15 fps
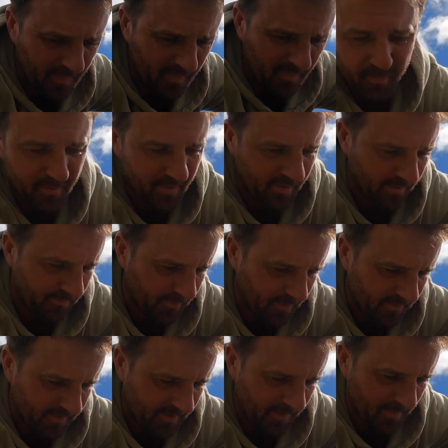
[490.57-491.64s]
I wouldn't know the
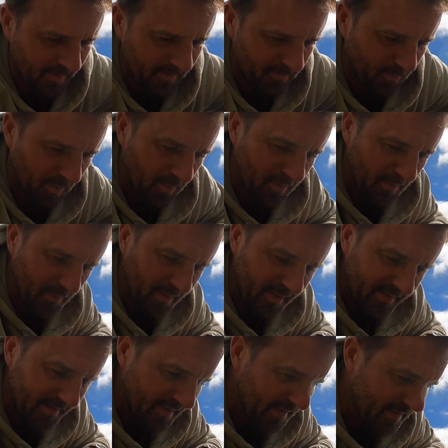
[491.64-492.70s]
first thing about welding plastic.